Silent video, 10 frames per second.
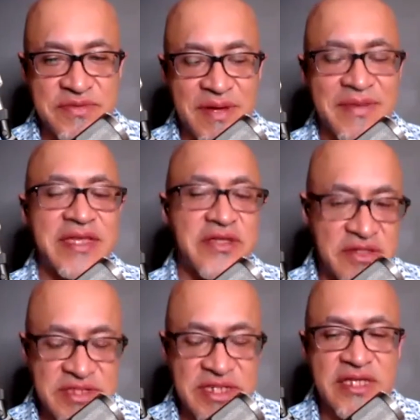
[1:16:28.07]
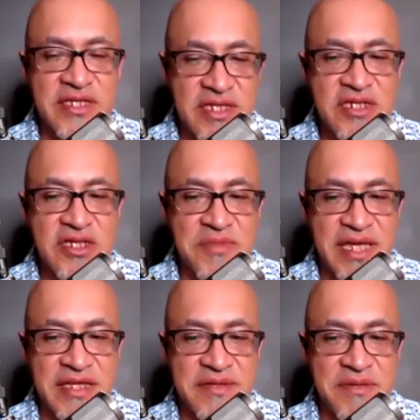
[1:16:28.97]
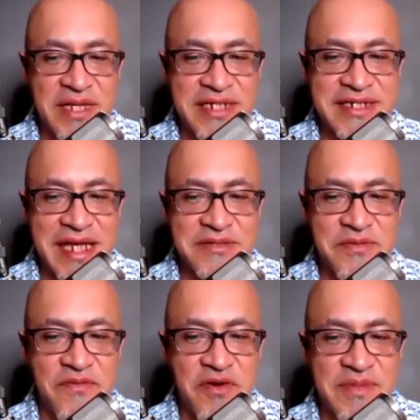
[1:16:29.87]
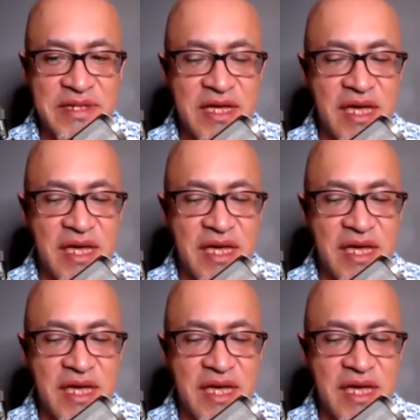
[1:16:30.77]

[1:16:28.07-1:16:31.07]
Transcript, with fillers: I mean, you said that, you know, you played in Adams before, but